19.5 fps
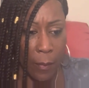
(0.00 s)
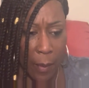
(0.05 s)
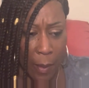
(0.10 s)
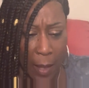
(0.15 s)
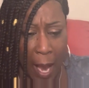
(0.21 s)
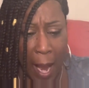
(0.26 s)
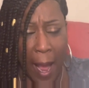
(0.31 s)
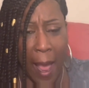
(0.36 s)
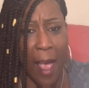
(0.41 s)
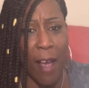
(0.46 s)

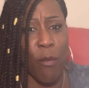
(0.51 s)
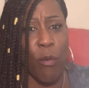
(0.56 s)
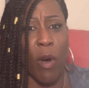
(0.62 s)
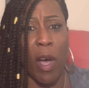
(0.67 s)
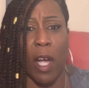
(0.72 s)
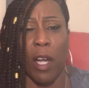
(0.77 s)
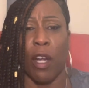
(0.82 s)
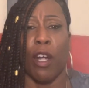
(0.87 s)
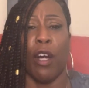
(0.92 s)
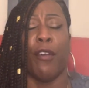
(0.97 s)
I have
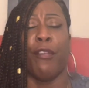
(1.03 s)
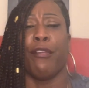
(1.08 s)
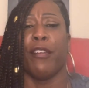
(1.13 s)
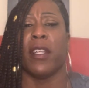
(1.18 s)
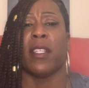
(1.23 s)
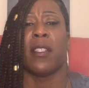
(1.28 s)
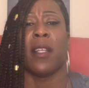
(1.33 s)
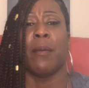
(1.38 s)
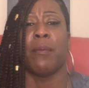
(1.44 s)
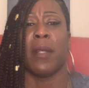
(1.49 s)
one
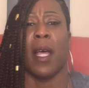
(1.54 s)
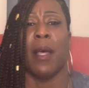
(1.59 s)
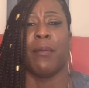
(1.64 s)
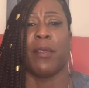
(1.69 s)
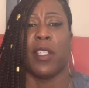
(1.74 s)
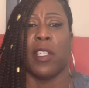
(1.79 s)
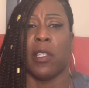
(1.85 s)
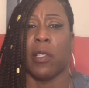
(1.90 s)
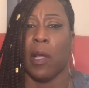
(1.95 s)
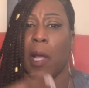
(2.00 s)
girlfriend,
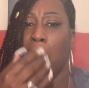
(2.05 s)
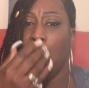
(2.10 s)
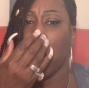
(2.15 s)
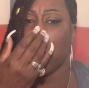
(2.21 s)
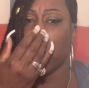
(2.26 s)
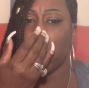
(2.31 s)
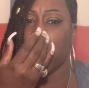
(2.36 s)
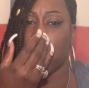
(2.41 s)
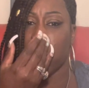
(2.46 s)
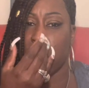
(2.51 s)
sometimes she'll
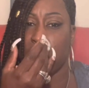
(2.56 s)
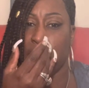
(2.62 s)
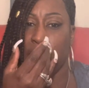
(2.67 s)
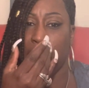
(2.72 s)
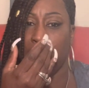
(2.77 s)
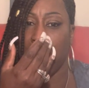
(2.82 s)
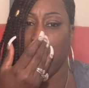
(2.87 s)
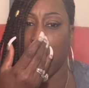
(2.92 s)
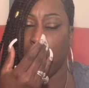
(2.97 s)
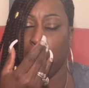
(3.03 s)

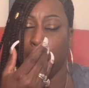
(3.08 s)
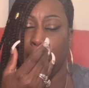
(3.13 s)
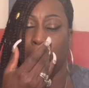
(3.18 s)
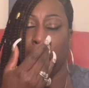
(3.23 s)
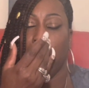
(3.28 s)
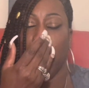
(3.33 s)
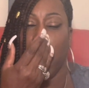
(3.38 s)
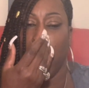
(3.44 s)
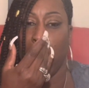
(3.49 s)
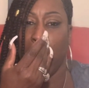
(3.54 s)
sit
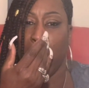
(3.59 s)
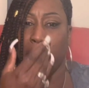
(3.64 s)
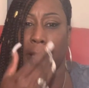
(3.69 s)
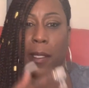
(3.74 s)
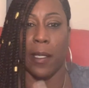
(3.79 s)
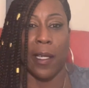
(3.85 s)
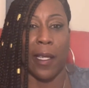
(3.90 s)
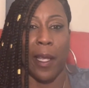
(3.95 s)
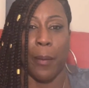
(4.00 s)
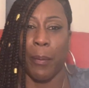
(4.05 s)
and
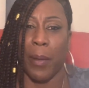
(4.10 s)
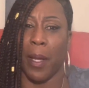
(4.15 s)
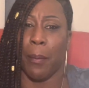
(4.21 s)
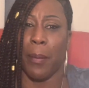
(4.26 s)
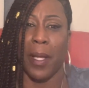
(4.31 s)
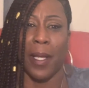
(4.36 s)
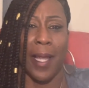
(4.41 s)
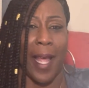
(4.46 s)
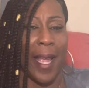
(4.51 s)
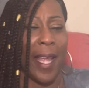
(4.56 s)
look at me and
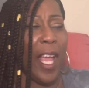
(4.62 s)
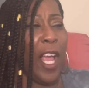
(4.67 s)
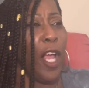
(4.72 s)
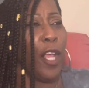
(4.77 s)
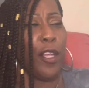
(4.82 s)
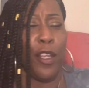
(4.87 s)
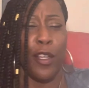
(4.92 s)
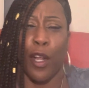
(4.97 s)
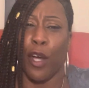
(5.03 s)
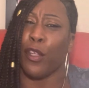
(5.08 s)
be like,
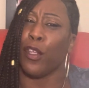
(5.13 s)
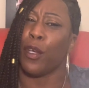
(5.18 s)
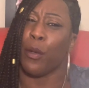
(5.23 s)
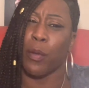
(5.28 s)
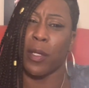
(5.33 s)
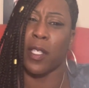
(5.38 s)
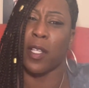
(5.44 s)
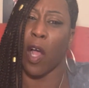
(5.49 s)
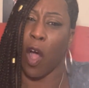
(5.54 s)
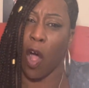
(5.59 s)
you
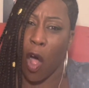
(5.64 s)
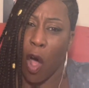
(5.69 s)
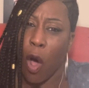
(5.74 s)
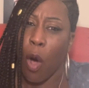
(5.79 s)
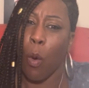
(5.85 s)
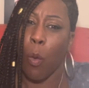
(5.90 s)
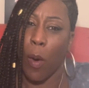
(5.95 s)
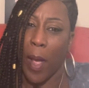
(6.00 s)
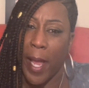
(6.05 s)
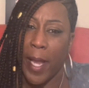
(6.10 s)
was
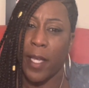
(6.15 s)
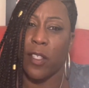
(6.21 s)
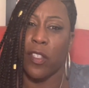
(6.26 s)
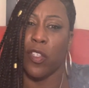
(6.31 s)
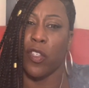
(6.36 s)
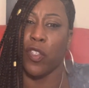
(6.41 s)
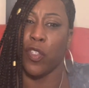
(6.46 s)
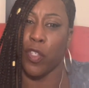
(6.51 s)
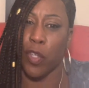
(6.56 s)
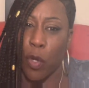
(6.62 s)

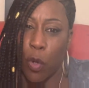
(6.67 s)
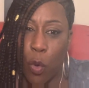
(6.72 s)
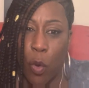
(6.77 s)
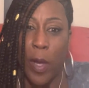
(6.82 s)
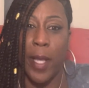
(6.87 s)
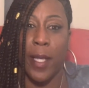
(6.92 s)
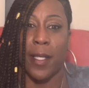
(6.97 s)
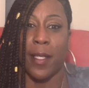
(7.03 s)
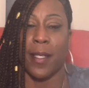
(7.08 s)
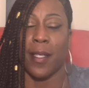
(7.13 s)
always
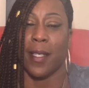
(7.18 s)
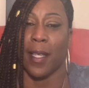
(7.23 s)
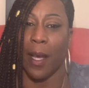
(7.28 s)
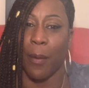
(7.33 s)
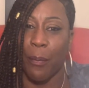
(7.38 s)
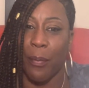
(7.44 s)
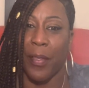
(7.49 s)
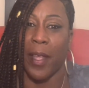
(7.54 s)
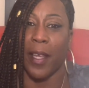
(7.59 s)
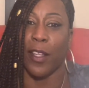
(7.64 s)
doing
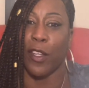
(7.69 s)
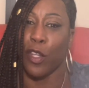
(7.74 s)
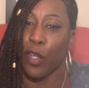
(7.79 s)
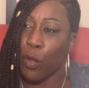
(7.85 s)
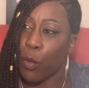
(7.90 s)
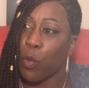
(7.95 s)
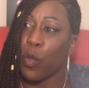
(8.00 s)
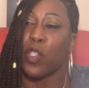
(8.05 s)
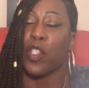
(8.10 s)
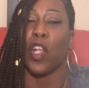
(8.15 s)
something.
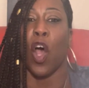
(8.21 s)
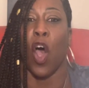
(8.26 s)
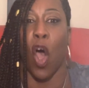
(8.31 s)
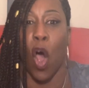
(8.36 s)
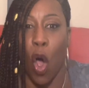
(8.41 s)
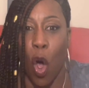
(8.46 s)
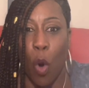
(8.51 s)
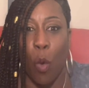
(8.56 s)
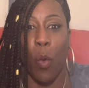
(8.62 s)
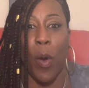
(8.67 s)
You was
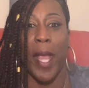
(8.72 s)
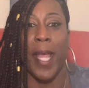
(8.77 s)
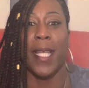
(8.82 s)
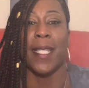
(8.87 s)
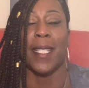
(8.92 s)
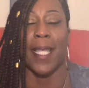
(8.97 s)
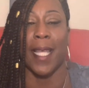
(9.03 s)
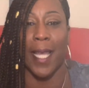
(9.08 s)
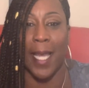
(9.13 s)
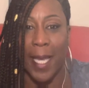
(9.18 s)

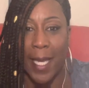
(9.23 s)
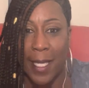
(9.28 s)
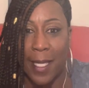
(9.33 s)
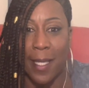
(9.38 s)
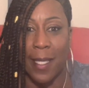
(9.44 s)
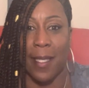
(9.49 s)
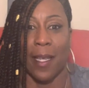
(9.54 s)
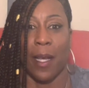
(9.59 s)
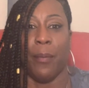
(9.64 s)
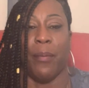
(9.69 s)
always in
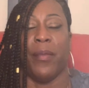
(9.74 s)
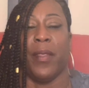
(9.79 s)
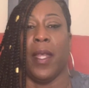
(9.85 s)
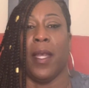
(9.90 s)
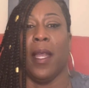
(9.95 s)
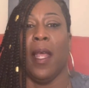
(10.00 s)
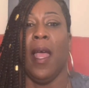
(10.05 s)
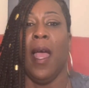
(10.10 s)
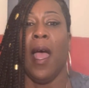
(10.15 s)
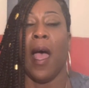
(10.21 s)

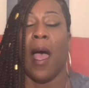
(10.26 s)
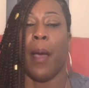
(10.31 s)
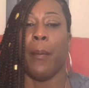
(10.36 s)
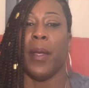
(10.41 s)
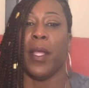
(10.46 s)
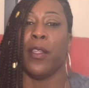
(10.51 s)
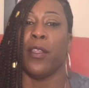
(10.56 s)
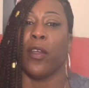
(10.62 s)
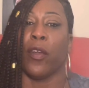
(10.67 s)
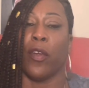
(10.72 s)
something. I
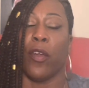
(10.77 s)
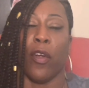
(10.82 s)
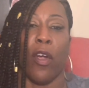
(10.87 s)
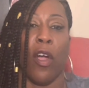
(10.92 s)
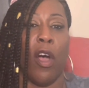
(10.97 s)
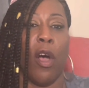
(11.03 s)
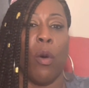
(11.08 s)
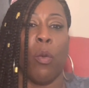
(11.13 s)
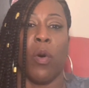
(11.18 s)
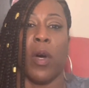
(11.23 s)
mean,
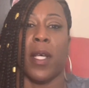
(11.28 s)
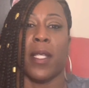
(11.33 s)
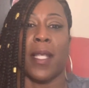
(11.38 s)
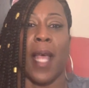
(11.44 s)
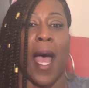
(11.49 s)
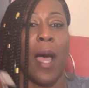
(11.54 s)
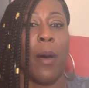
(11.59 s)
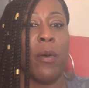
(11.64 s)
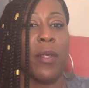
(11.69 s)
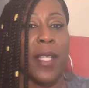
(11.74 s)

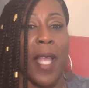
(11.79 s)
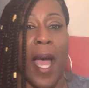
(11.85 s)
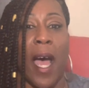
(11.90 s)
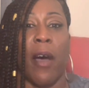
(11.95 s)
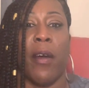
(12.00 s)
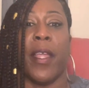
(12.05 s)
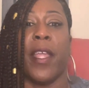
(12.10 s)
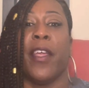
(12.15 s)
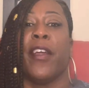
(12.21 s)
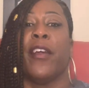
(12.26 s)
I was
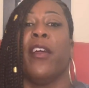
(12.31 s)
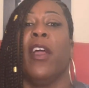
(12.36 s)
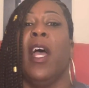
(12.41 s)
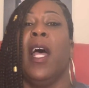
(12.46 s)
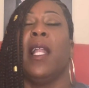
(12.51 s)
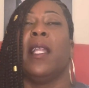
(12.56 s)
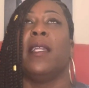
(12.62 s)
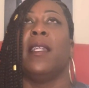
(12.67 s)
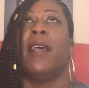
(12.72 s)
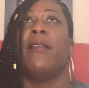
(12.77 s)
out here
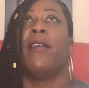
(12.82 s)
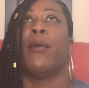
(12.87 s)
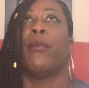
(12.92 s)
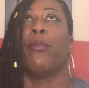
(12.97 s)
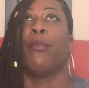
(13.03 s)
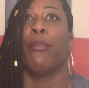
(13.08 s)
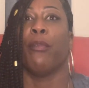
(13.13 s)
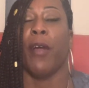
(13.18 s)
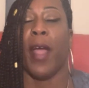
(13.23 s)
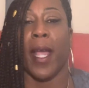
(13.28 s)

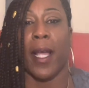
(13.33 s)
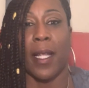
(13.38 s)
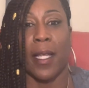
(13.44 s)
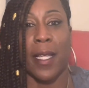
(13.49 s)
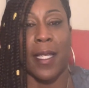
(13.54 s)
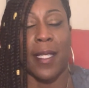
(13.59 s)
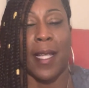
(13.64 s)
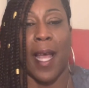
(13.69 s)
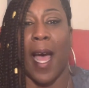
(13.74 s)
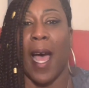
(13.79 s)
living
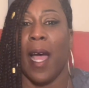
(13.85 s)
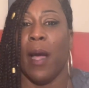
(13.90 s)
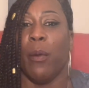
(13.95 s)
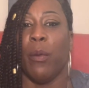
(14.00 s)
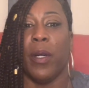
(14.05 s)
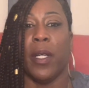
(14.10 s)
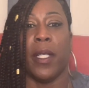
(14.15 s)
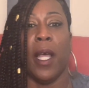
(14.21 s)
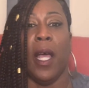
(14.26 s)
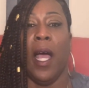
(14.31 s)
reckless. I would,